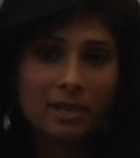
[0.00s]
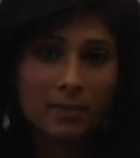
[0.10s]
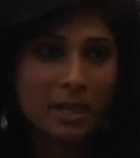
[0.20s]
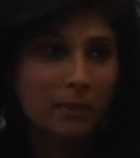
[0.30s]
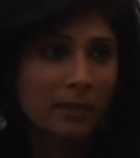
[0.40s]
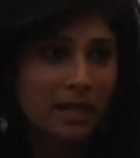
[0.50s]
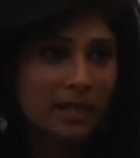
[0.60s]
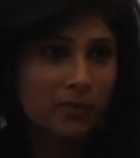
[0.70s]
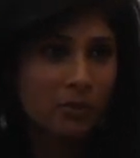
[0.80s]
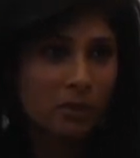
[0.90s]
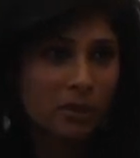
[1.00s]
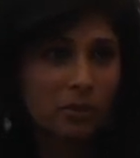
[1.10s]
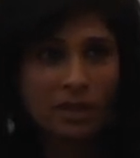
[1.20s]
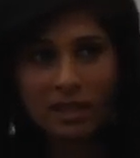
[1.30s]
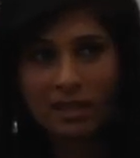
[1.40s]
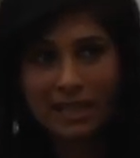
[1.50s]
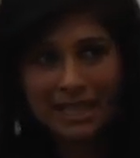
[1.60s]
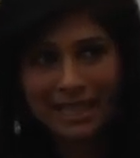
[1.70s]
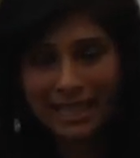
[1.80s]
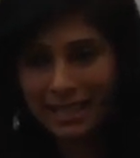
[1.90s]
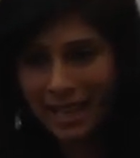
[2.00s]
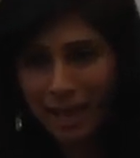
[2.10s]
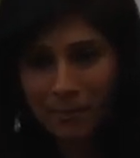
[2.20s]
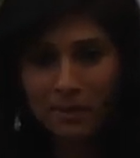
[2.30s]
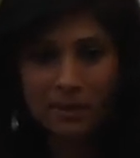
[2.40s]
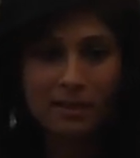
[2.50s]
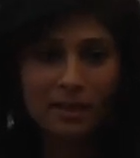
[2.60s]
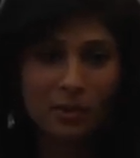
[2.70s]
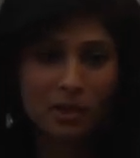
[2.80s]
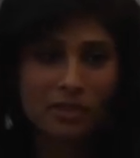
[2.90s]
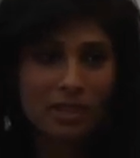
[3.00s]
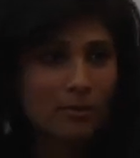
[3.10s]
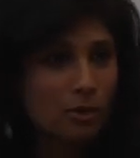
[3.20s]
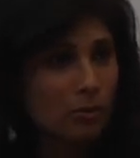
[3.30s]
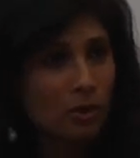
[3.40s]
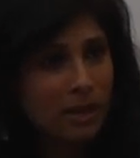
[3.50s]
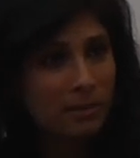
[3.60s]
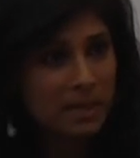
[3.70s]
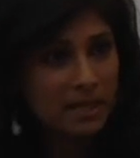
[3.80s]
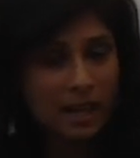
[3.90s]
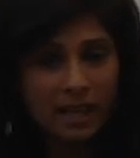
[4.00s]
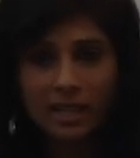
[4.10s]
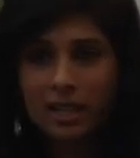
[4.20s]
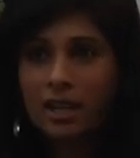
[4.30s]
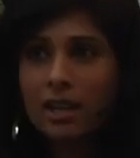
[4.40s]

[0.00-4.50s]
There's been a plenty of quantitative easing that's happened. The question is how much more can be done.